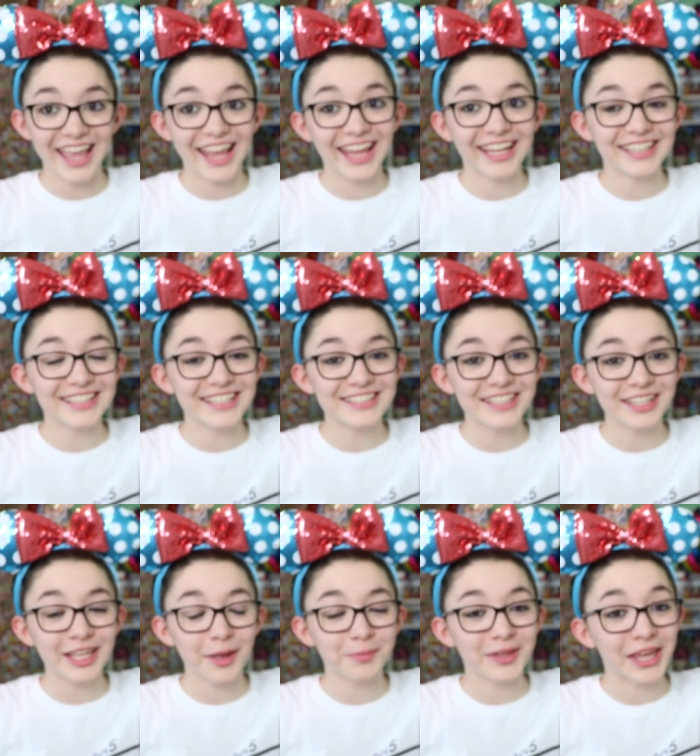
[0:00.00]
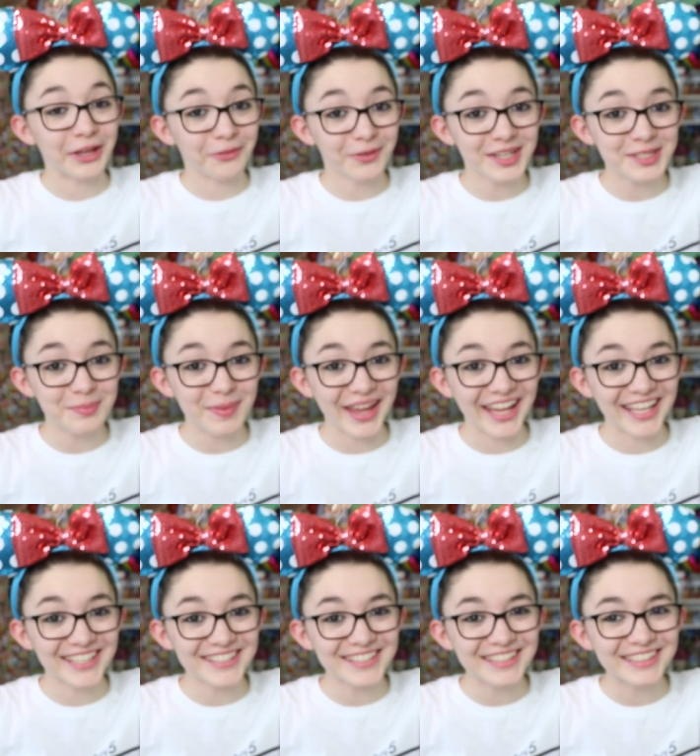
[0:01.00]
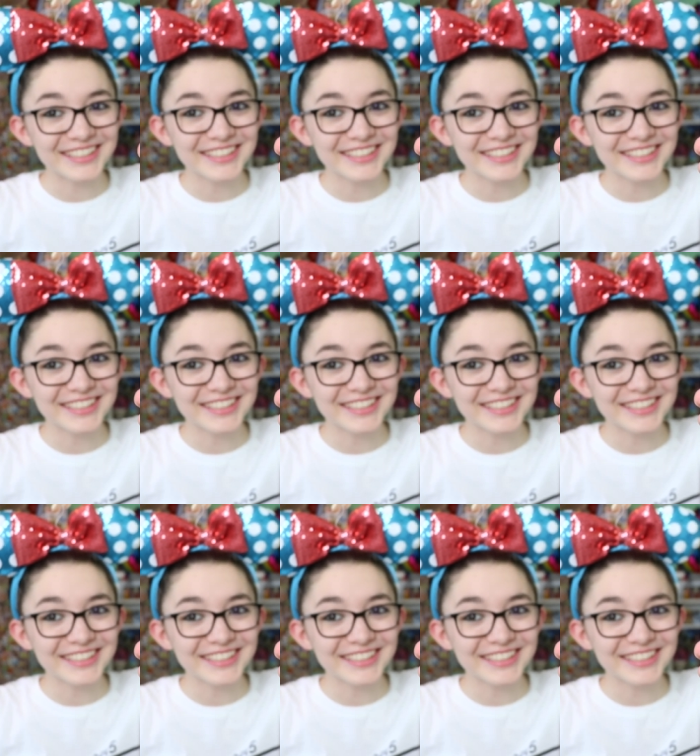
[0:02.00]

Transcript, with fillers: A Disney Cupcake wristband.